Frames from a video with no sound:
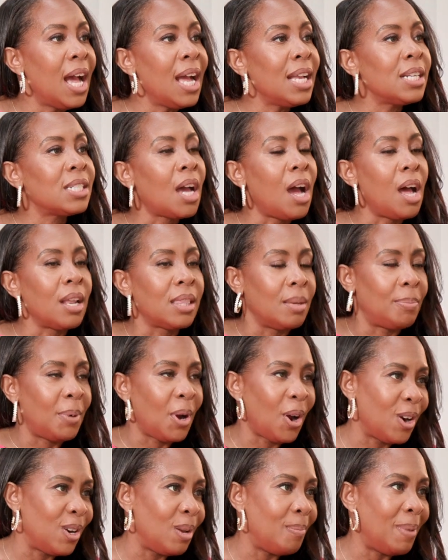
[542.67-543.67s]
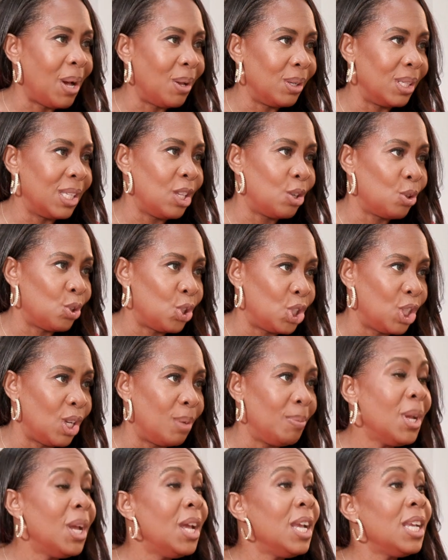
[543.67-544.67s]
You're not taught the part about
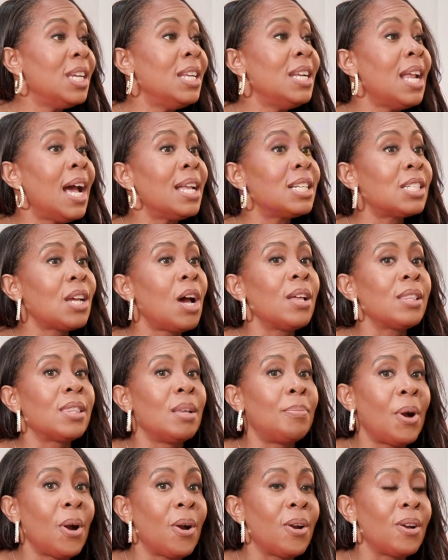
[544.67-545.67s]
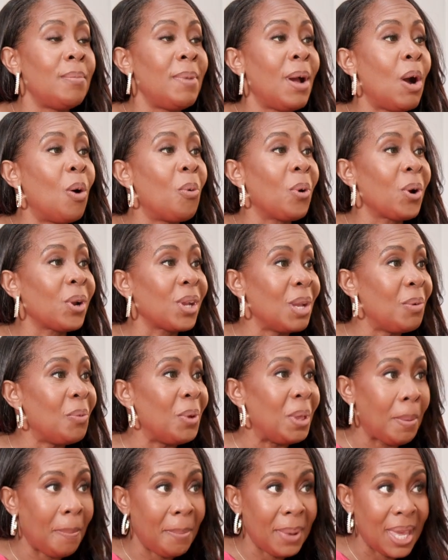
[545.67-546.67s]
leadership. You're not taught the part about working
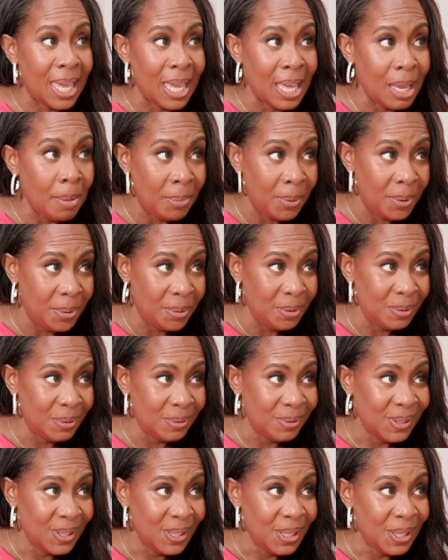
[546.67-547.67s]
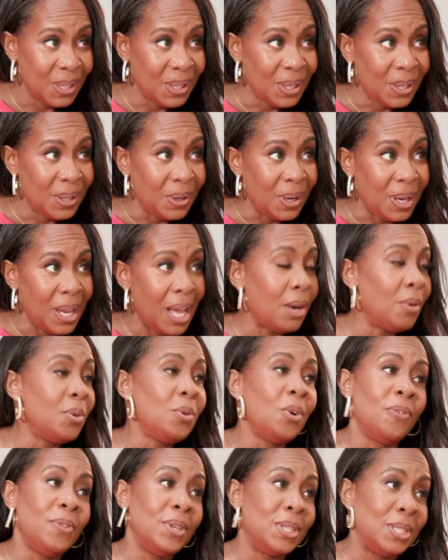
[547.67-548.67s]
with people. I don't
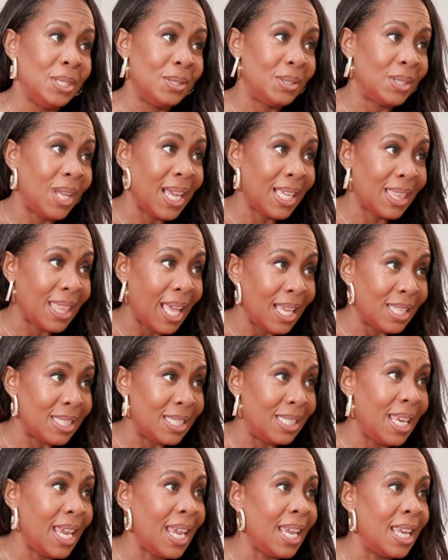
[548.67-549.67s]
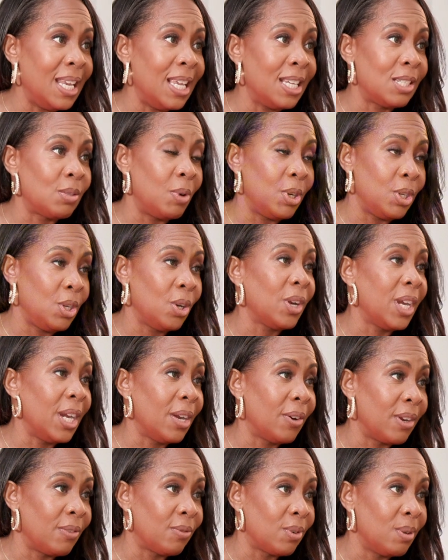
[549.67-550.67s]
know if it's still like that today, and that's what you're
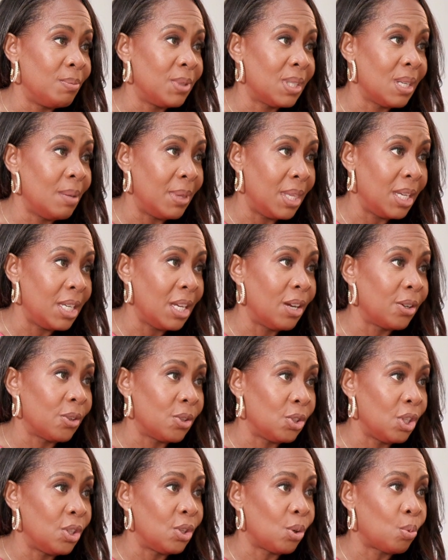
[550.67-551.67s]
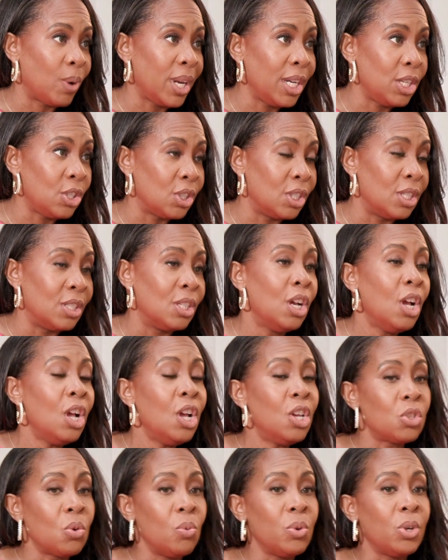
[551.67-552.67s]
hearing from some of the younger generation.
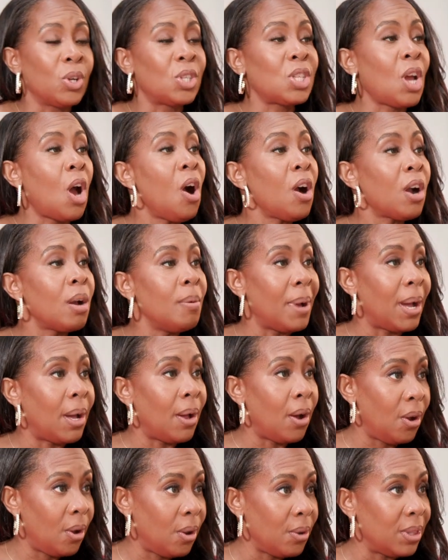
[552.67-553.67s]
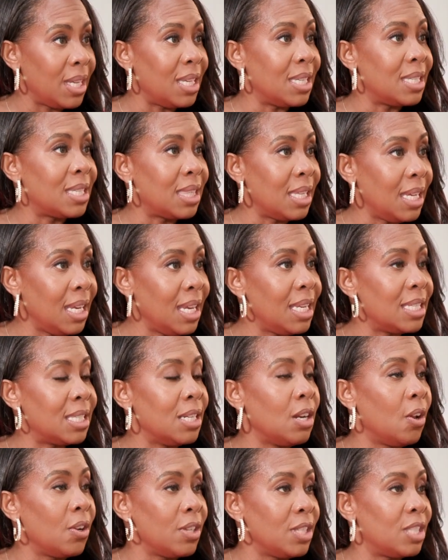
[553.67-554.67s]
So when you're talking about all these things and
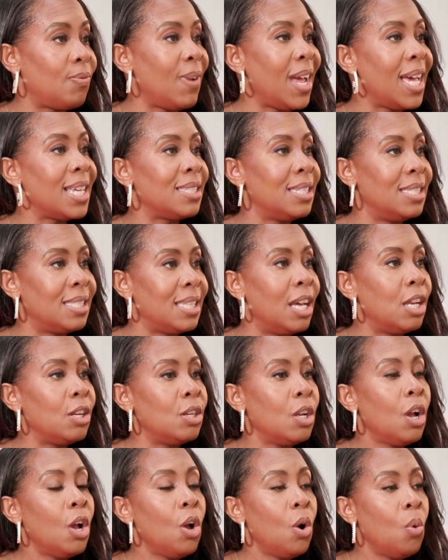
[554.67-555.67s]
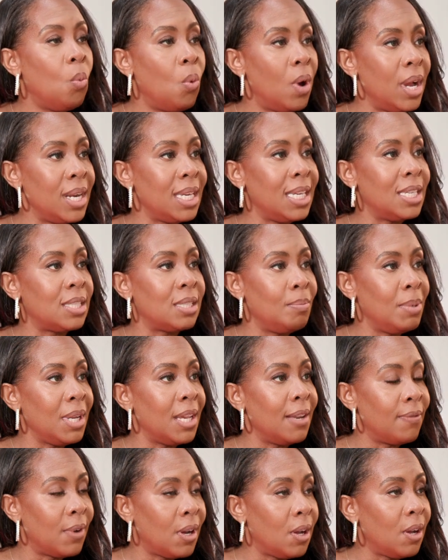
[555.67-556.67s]
all these facets that one needs to be
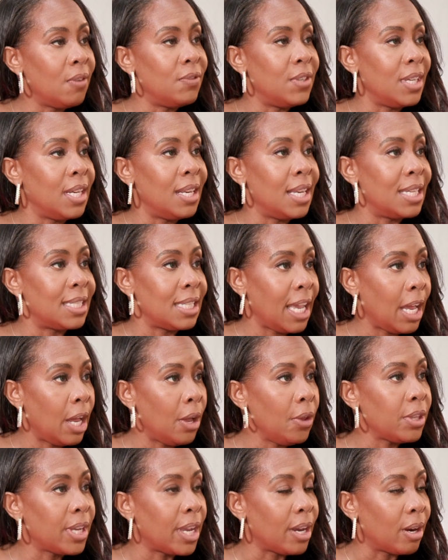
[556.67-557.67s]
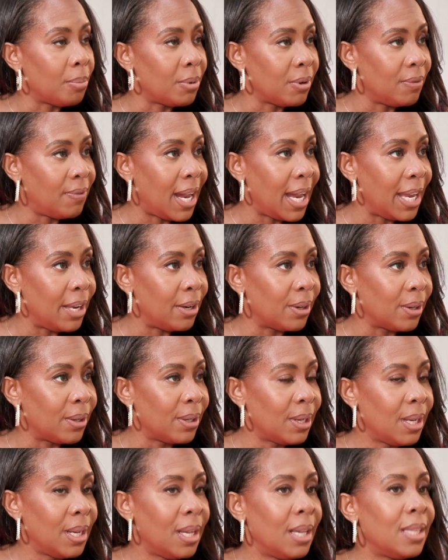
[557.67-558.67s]
involved in as a healthcare provider,
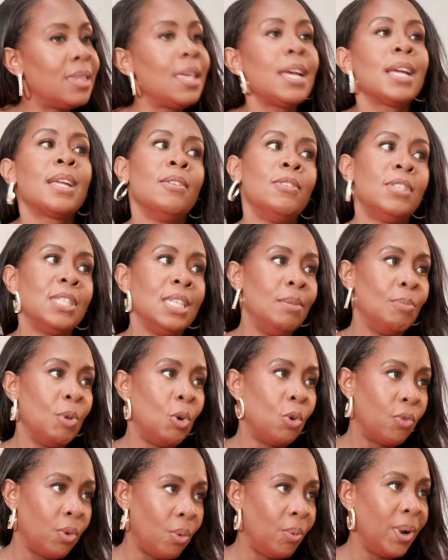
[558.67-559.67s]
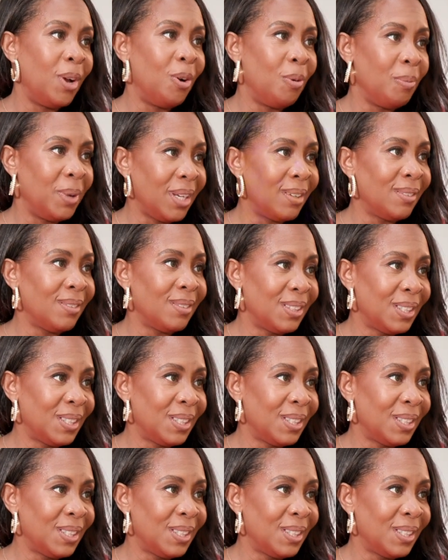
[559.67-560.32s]
that can seem overwhelming.